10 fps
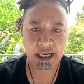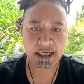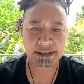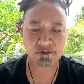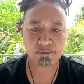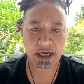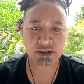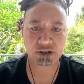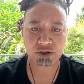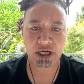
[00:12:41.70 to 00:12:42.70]
Native
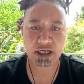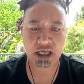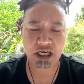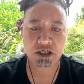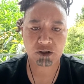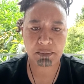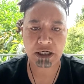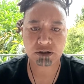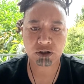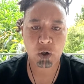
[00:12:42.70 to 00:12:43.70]
Magistrate King's
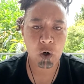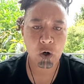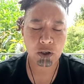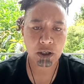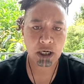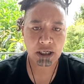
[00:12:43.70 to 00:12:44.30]
Bench Court,